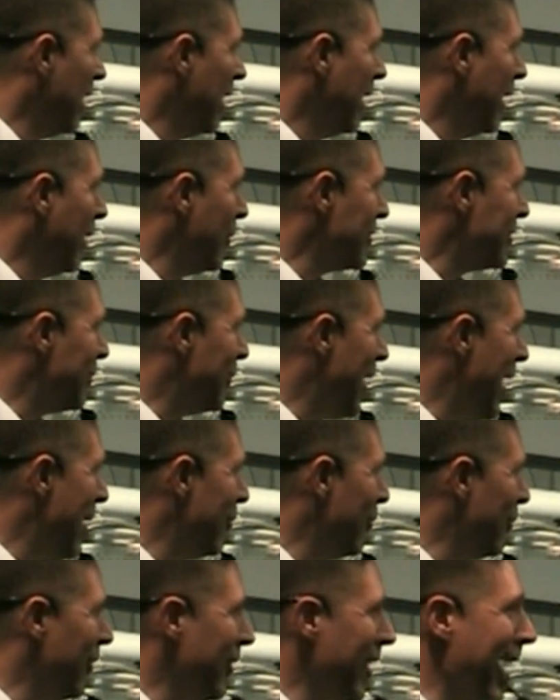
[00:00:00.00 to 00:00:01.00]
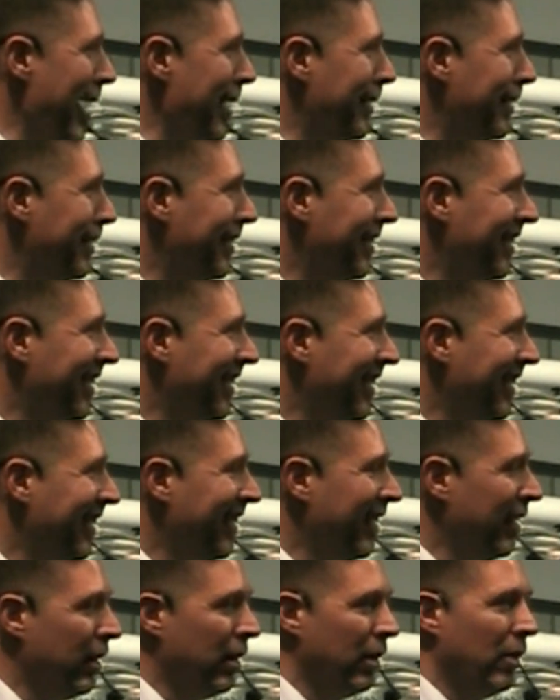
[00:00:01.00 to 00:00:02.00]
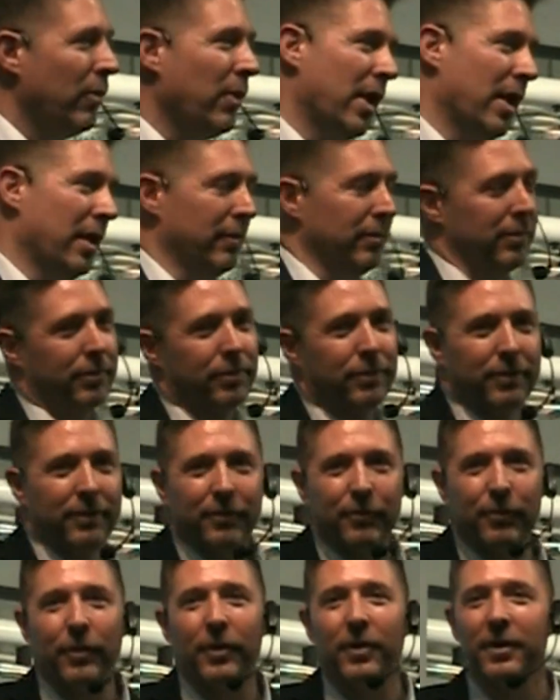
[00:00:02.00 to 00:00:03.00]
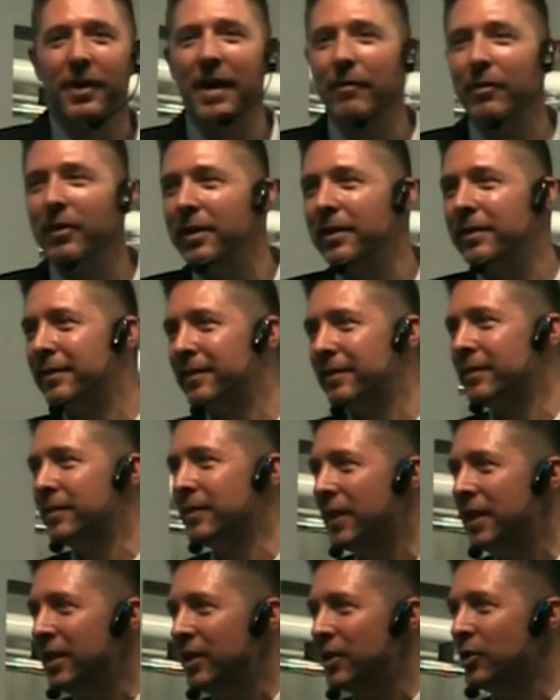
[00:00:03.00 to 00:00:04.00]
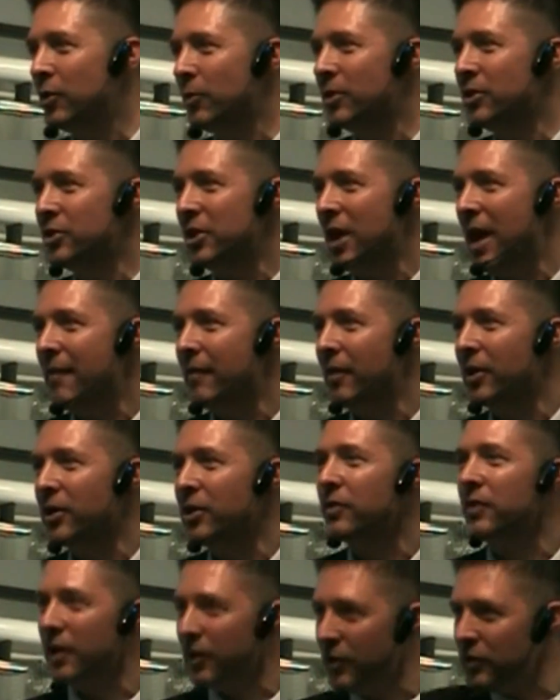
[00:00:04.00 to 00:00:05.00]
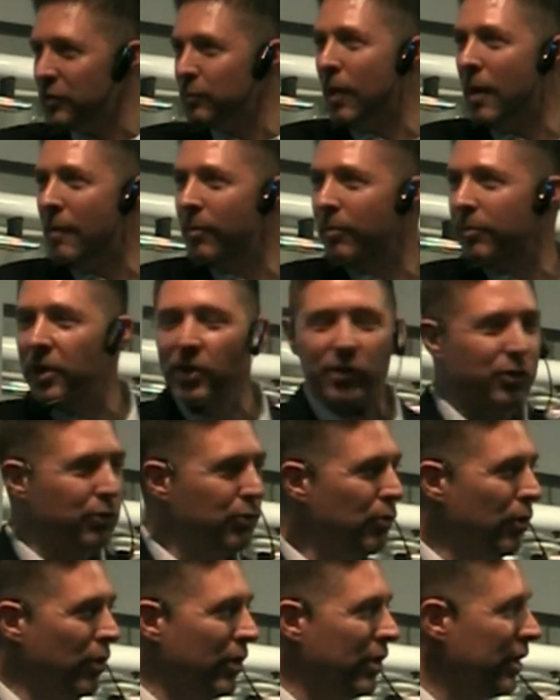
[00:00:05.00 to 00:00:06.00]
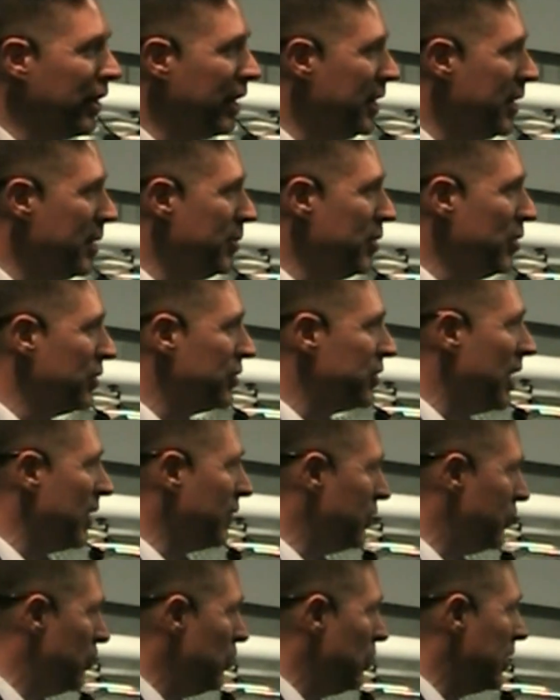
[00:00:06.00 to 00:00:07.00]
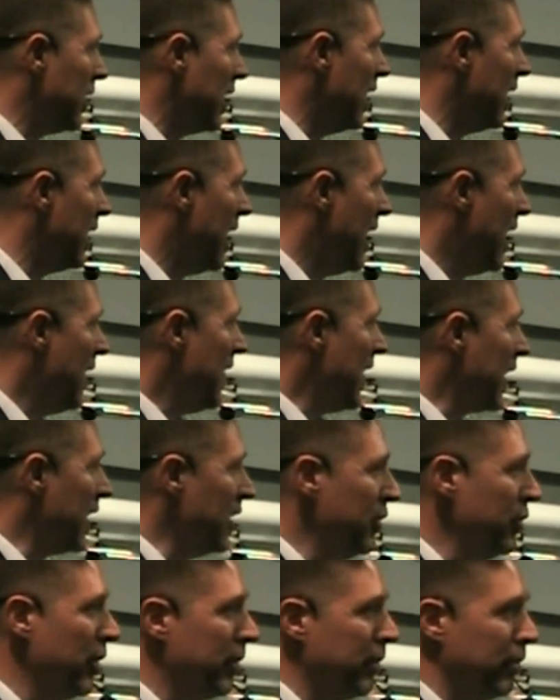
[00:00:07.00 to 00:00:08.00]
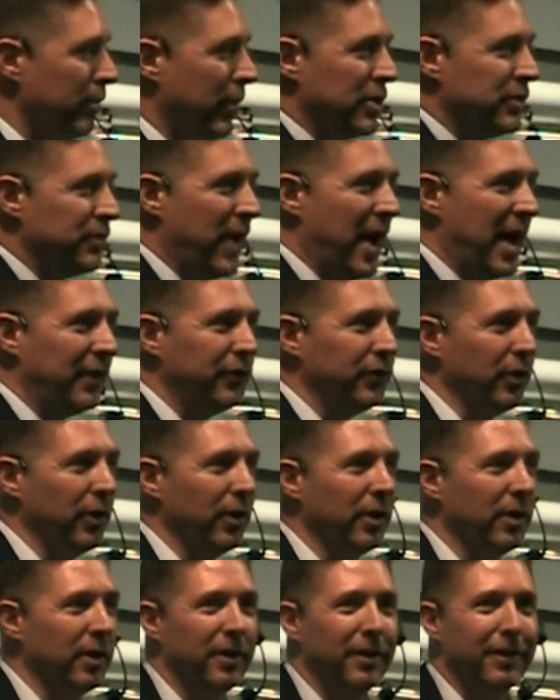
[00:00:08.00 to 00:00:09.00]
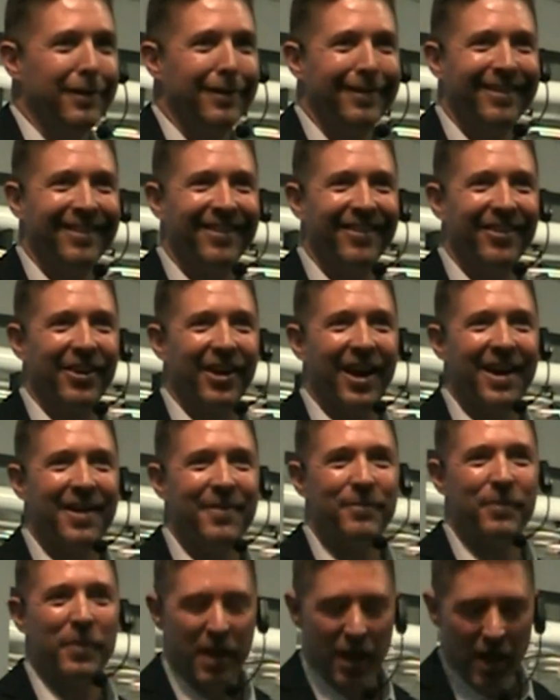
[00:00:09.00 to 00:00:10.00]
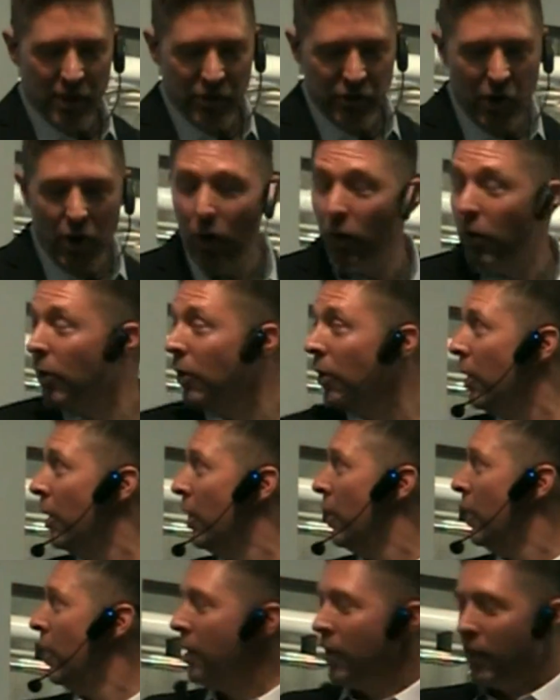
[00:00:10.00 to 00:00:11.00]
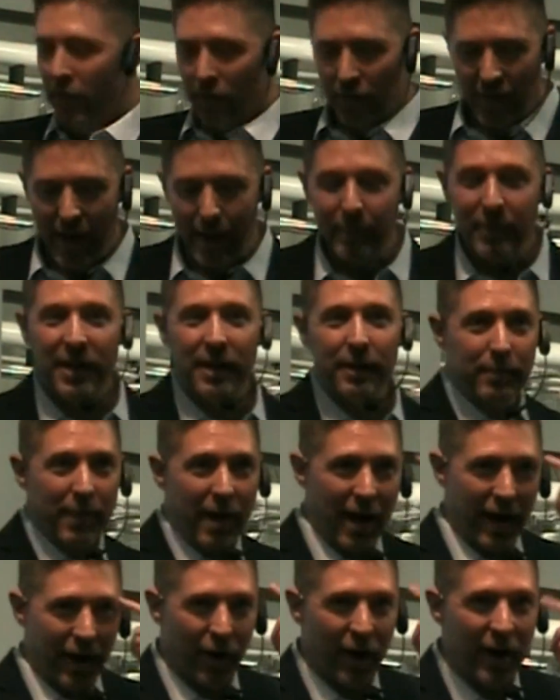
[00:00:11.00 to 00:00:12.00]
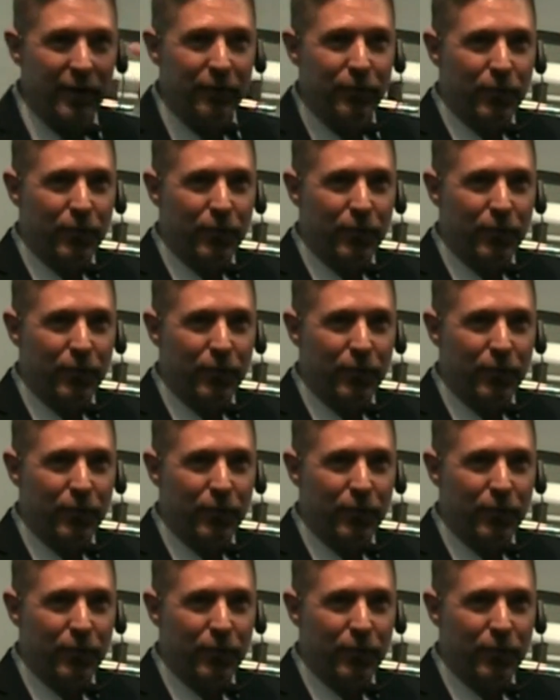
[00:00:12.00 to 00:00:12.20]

And what's the problem with that? Well, for everything you do in Java, there's probably a tool in the MuleSoft toolkit that can do it much faster. Okay? So, that being in mind, all right?